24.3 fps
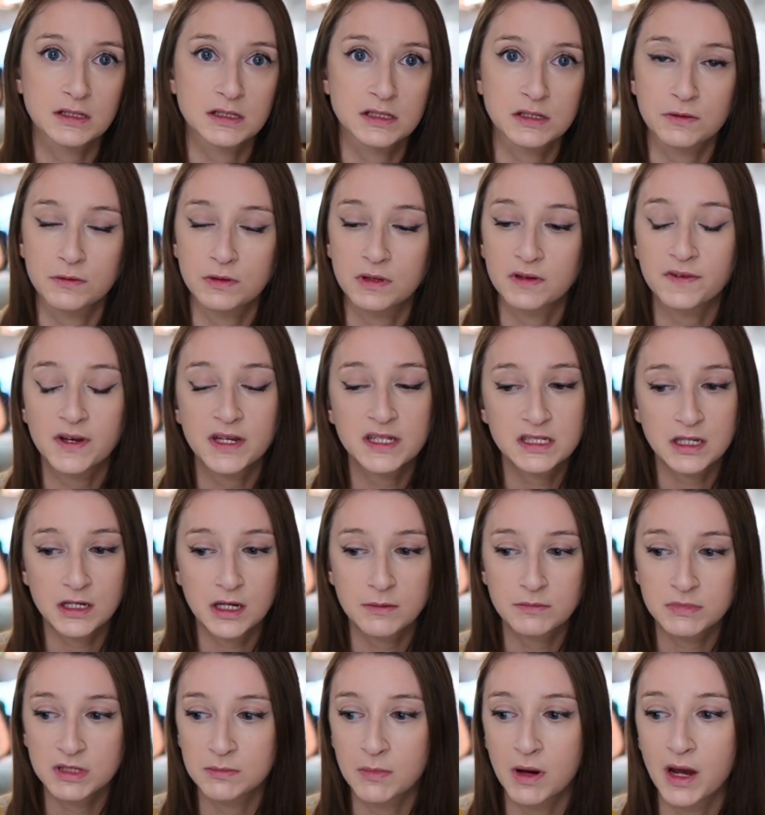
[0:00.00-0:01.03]
So the fights that
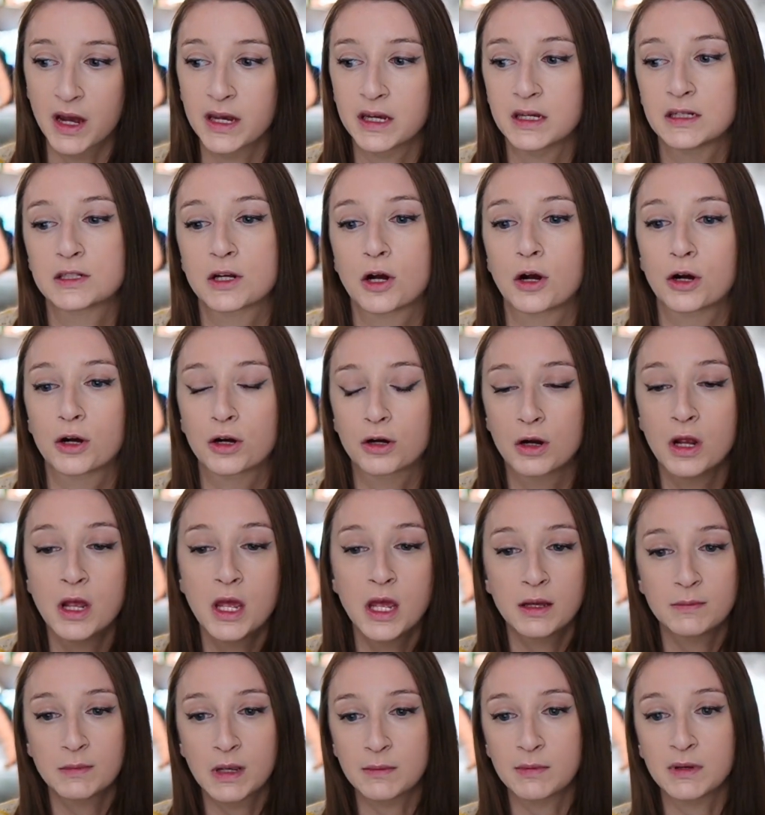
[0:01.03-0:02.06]
come to mind are
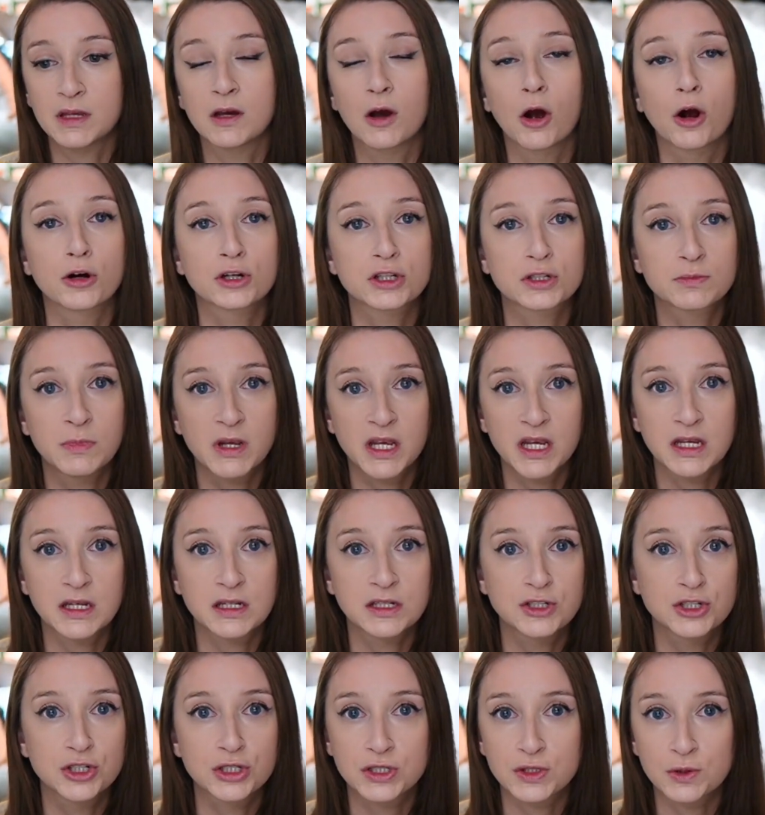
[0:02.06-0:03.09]
maybe
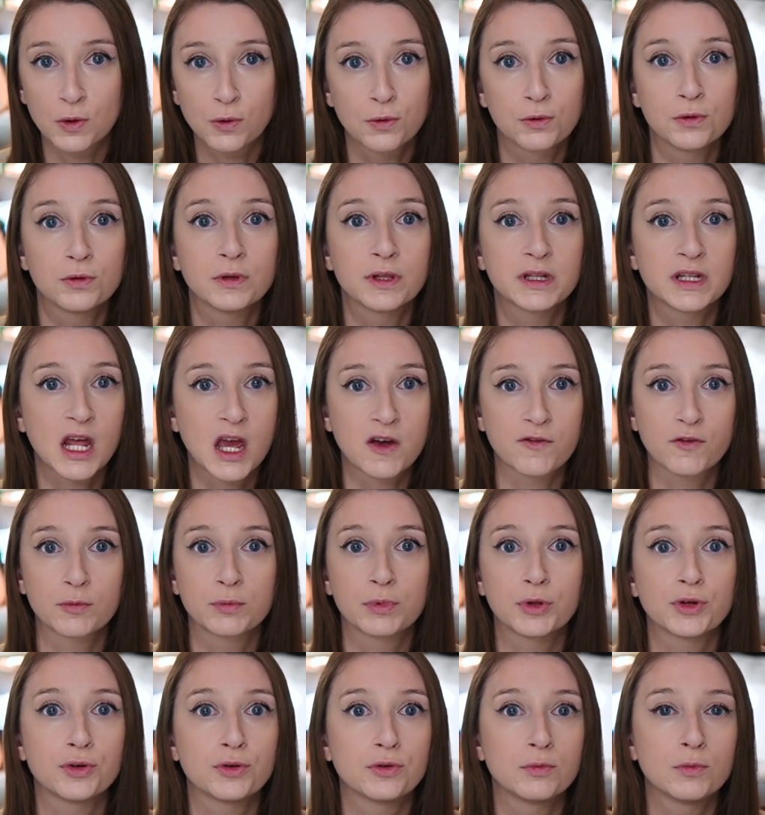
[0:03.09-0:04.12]
Archmage, Soul, and
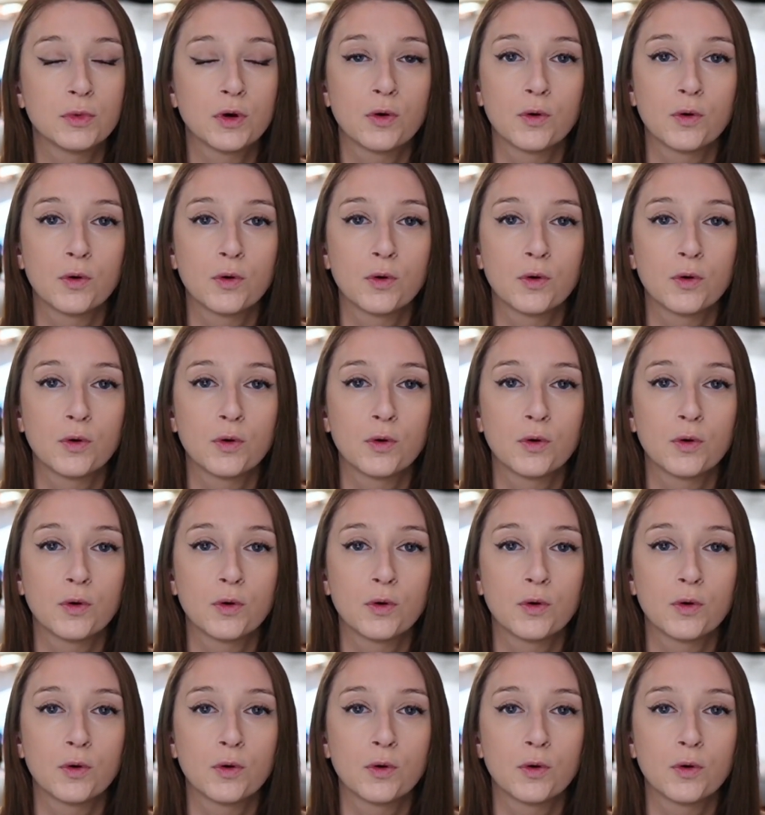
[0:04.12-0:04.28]
Everbloom,